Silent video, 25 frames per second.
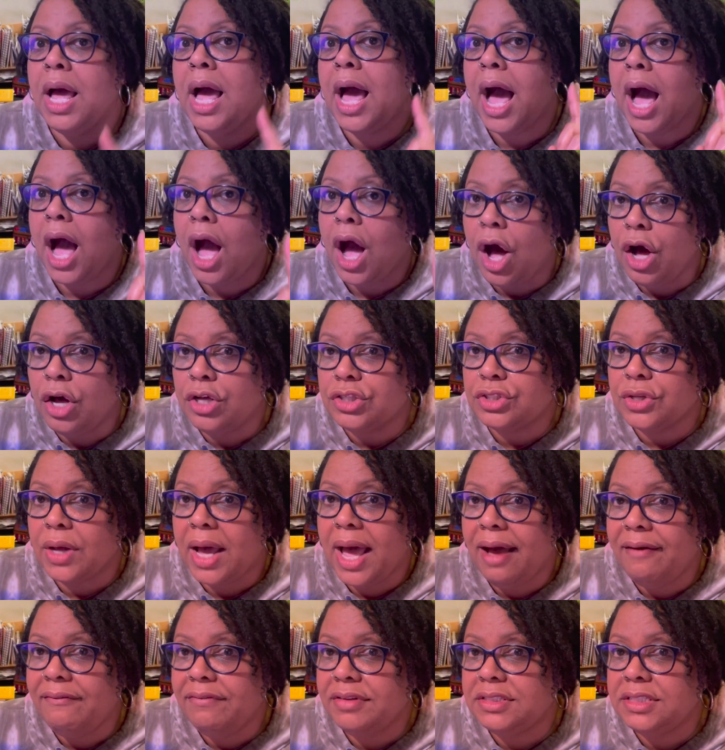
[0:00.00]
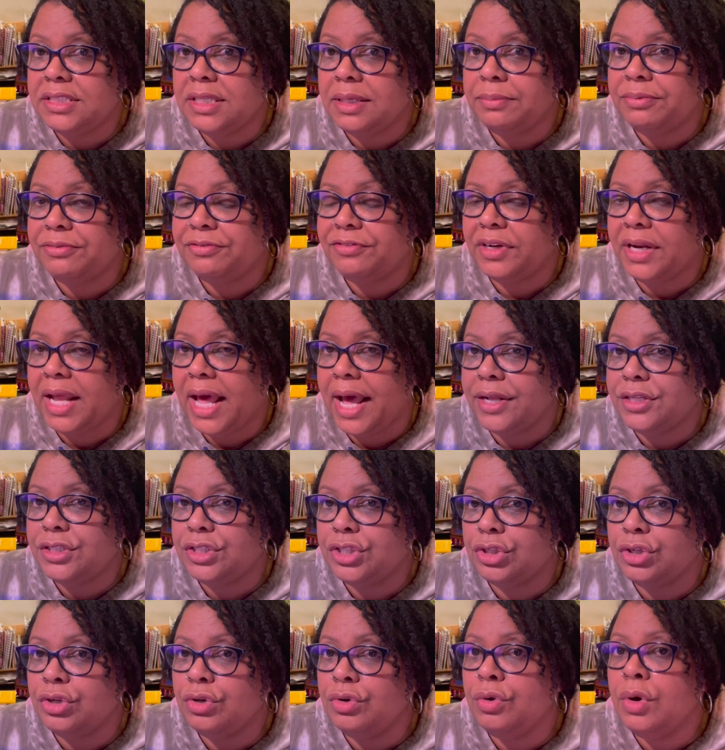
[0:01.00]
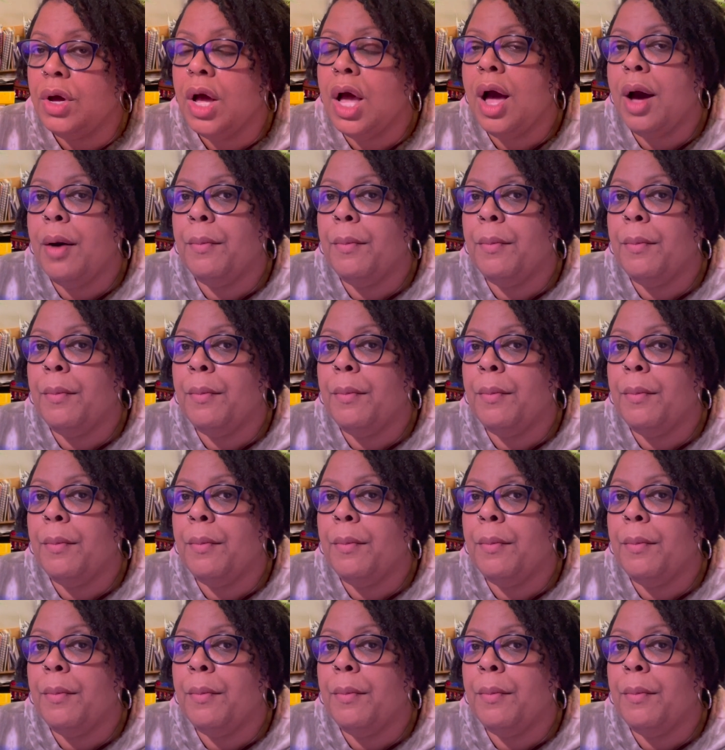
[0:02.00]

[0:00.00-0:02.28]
I also have a tip for that too,